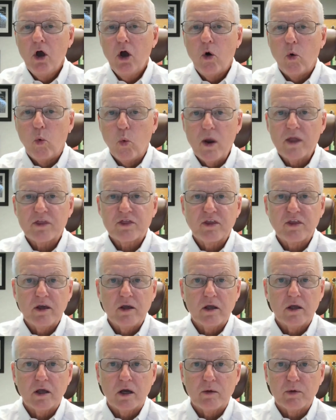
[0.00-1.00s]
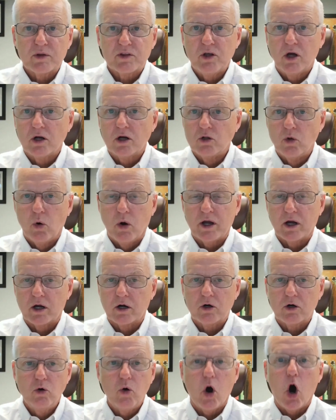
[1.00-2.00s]
with the young
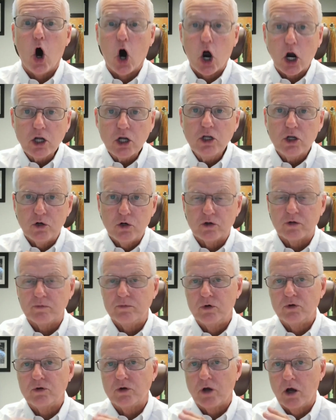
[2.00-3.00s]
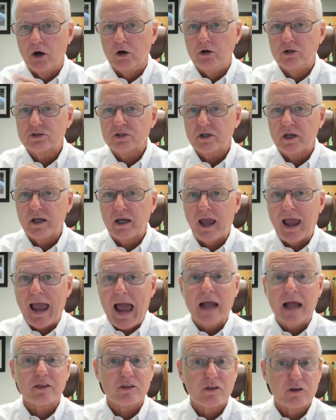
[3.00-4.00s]
lawyer who argued Munoz
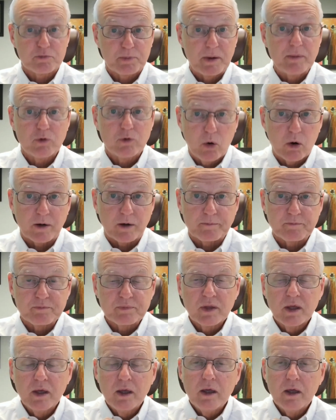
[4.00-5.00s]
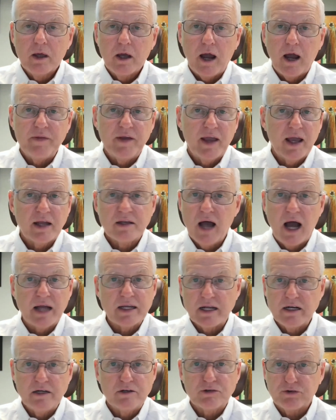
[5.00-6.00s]
at the Supreme Court. And they had not
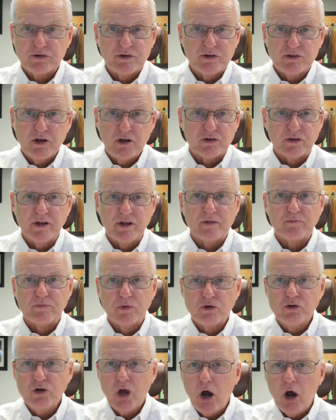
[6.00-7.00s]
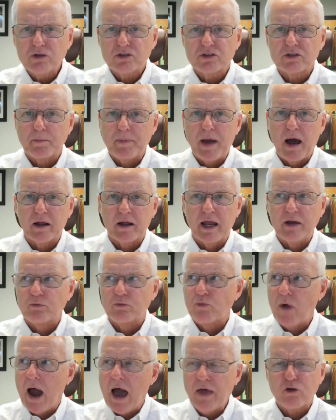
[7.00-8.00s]
yet issued a decision. Then Munoz is about a
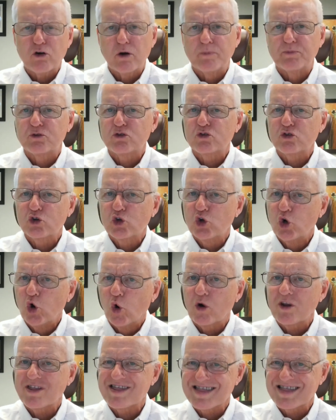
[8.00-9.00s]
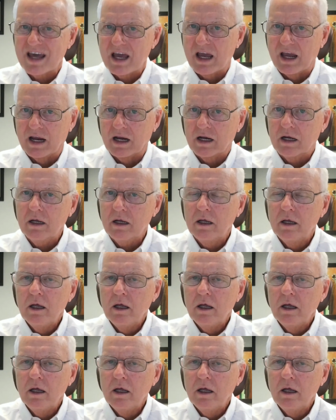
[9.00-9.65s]
rather obscure thing